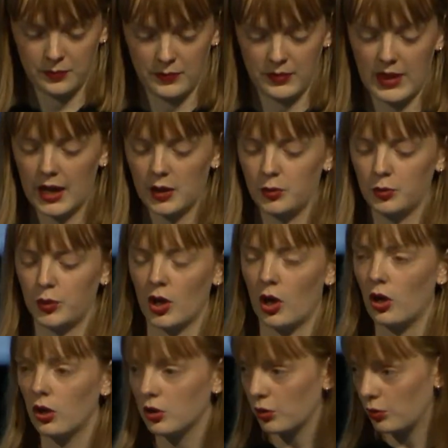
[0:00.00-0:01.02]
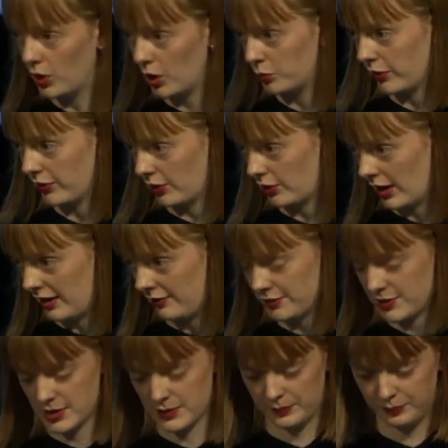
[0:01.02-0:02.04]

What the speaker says: Then we all go on with our lives.